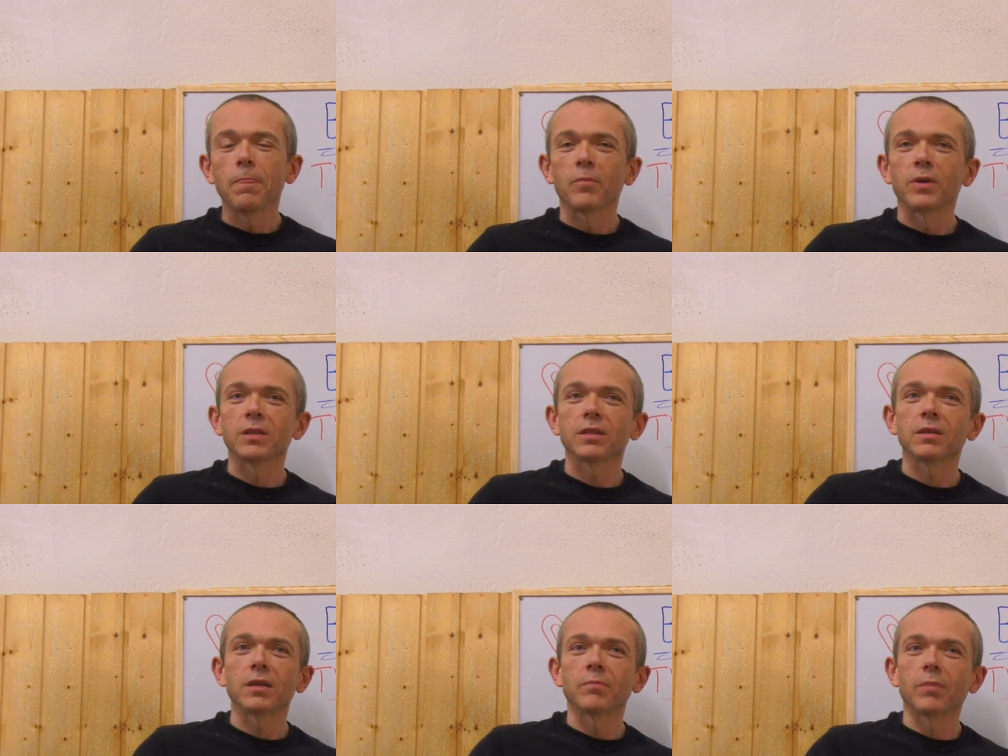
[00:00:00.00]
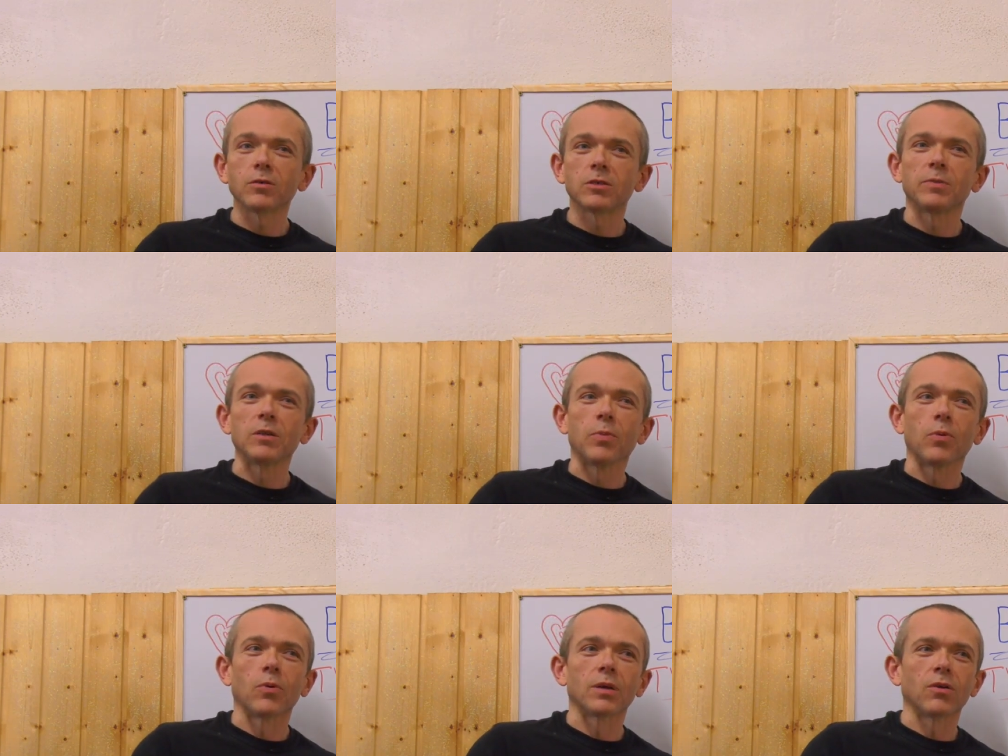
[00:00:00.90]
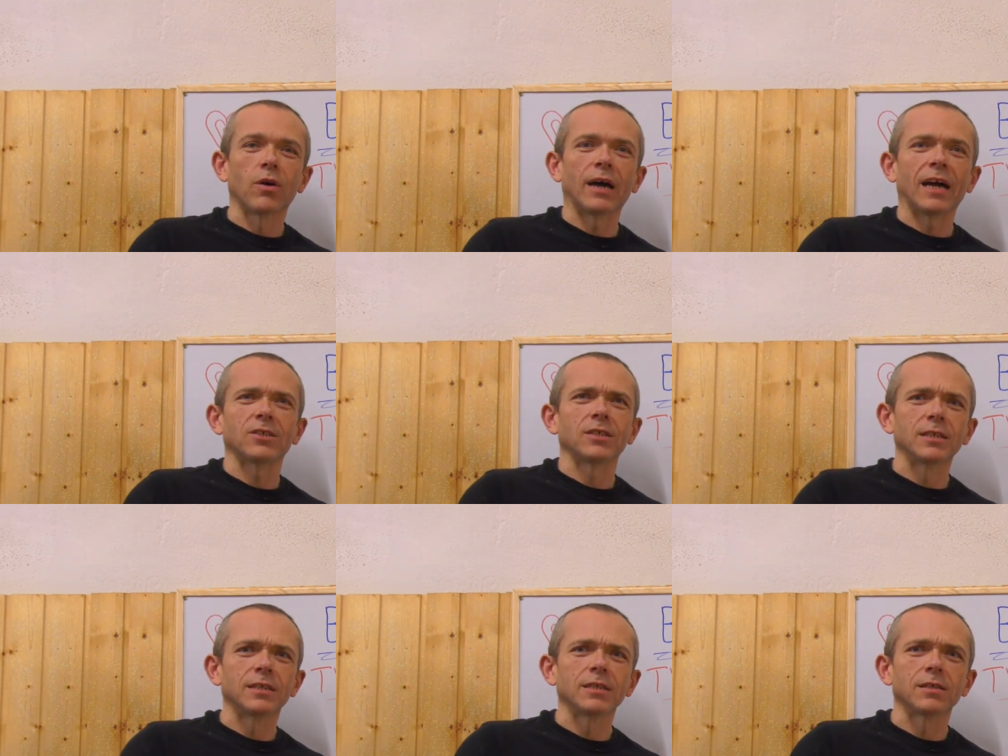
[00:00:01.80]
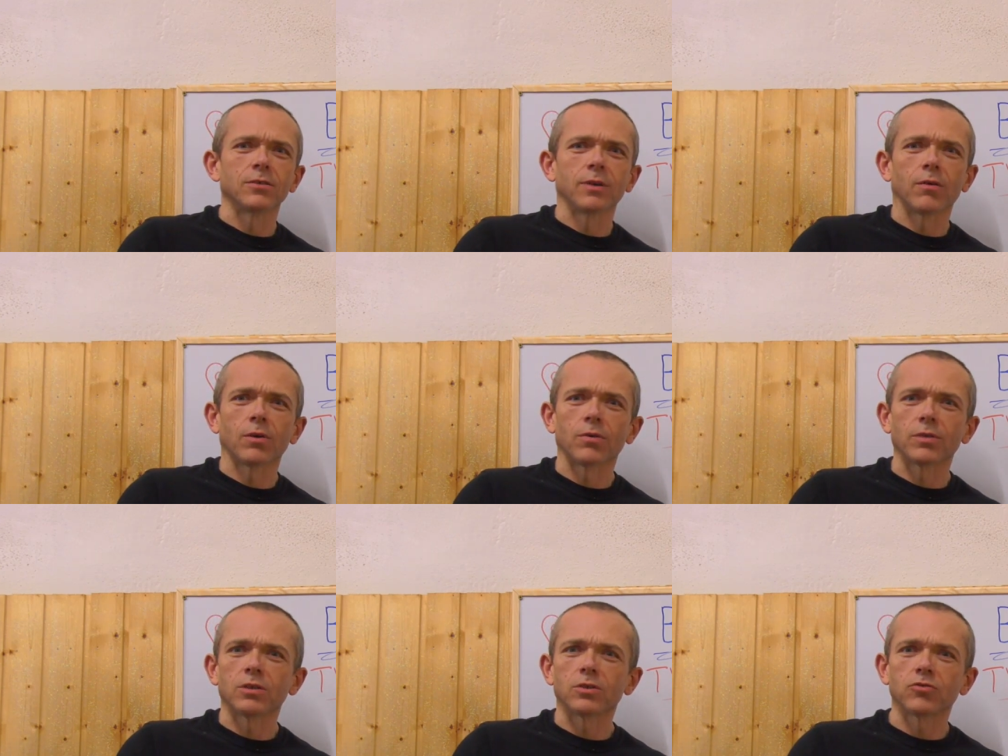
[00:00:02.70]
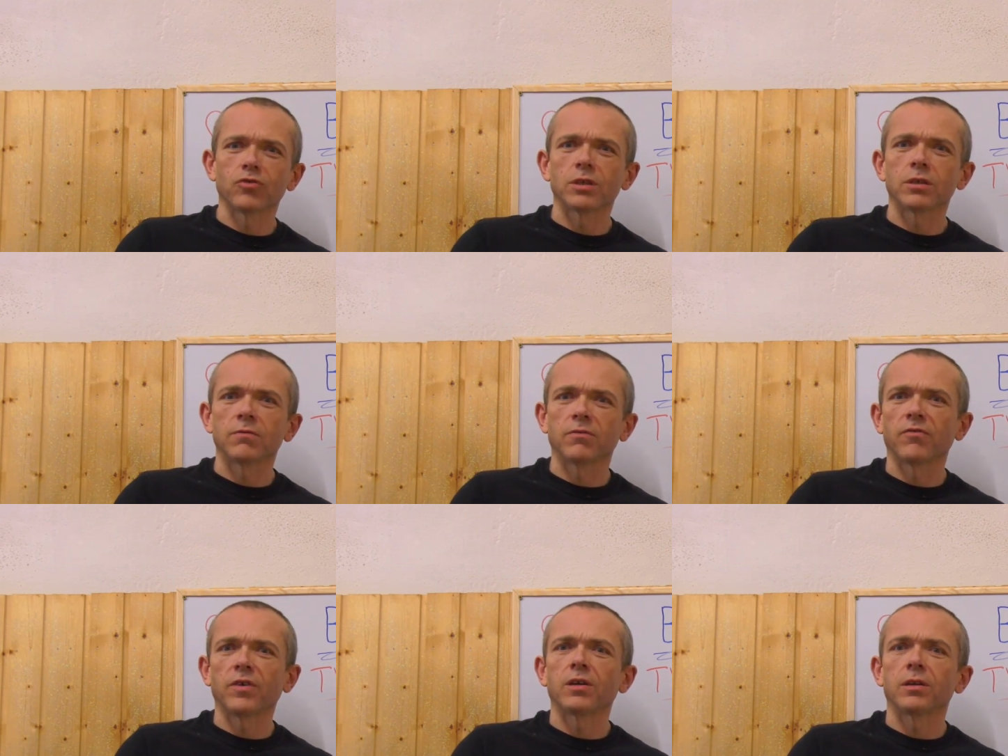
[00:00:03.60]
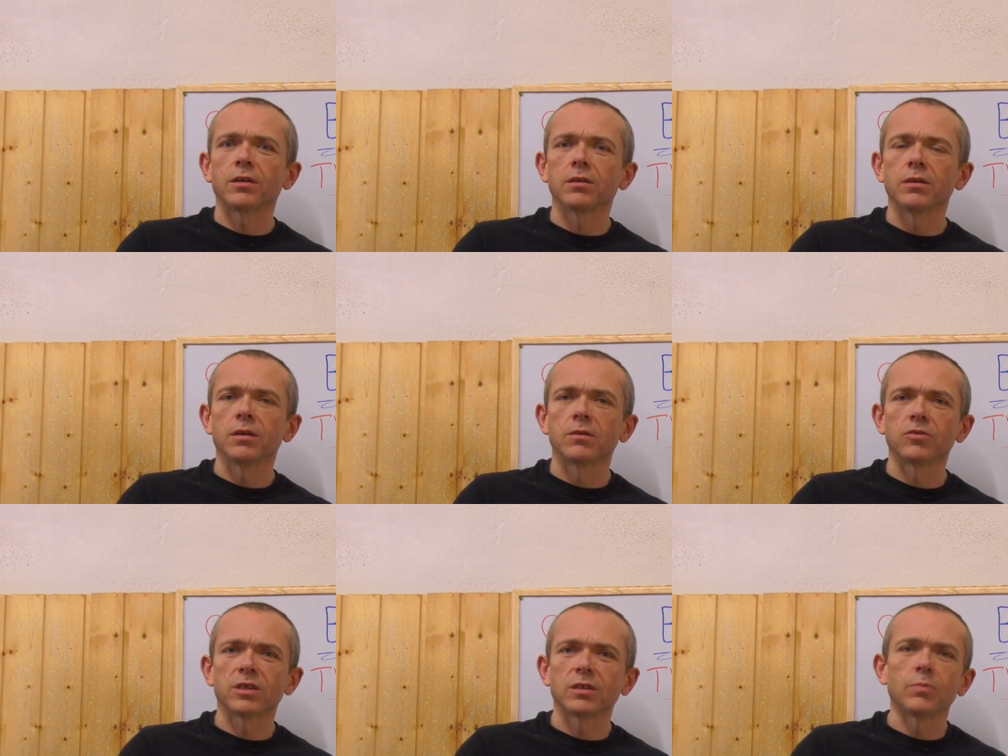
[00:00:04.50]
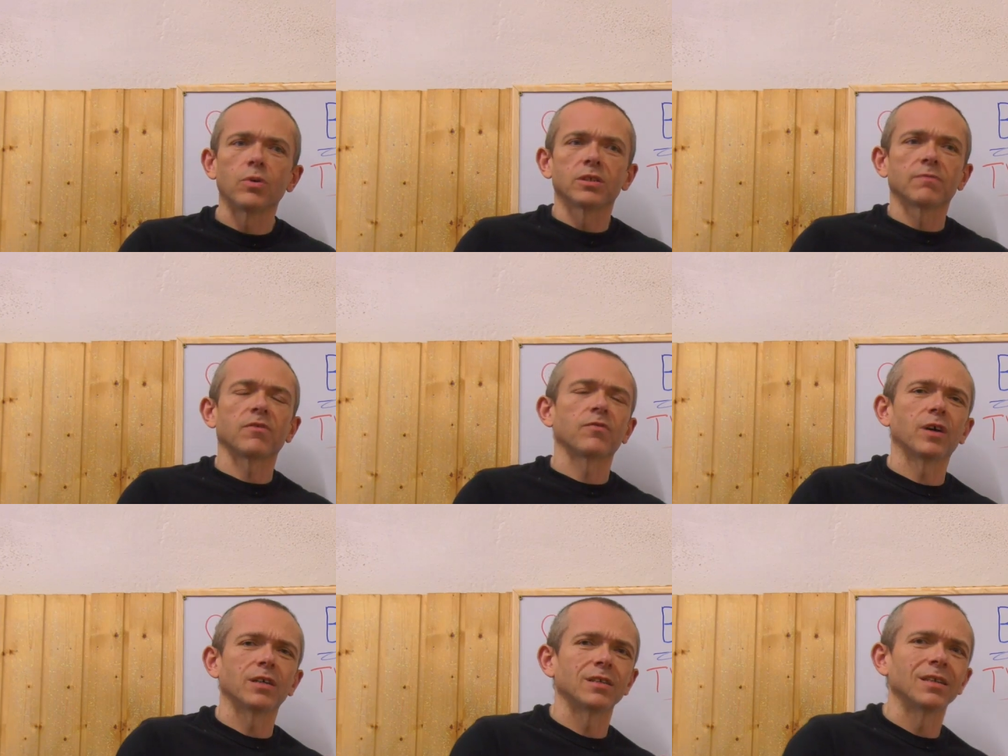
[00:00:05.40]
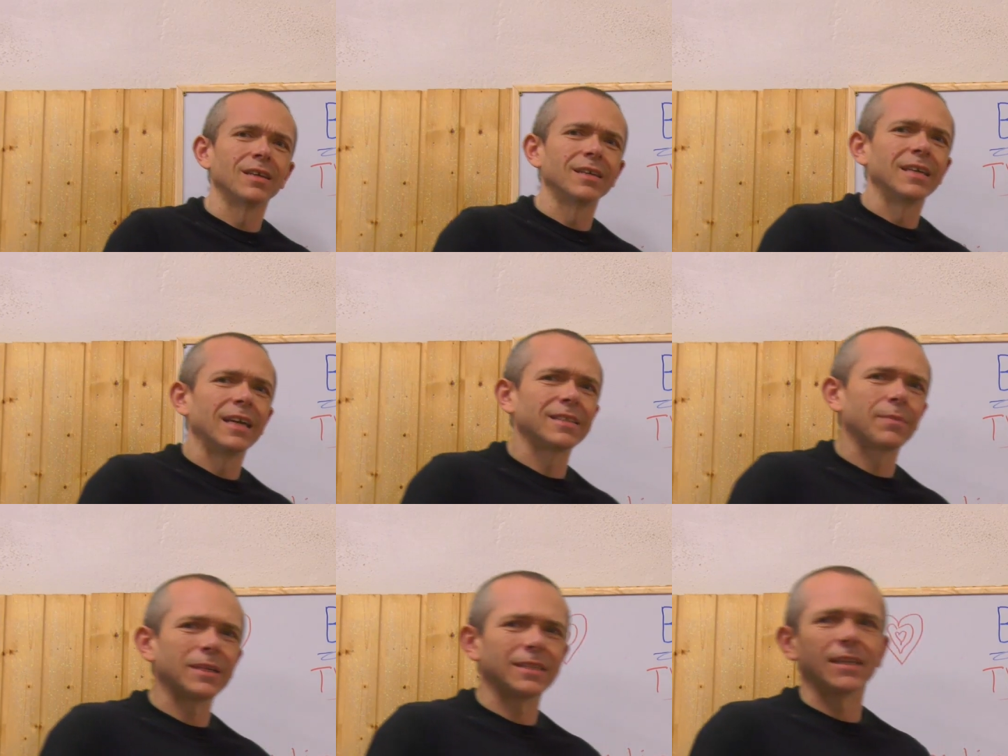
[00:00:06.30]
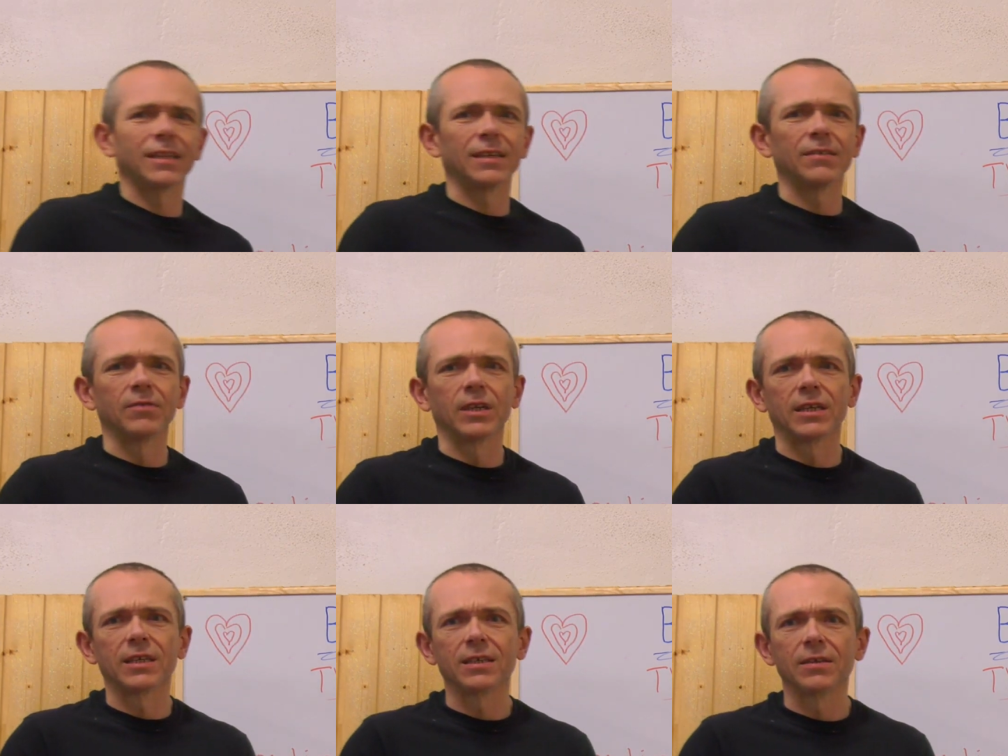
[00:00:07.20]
But most people are not actually addicted to alcohol, they just drink it for fun. And drinking a poison for fun is a bit silly, really,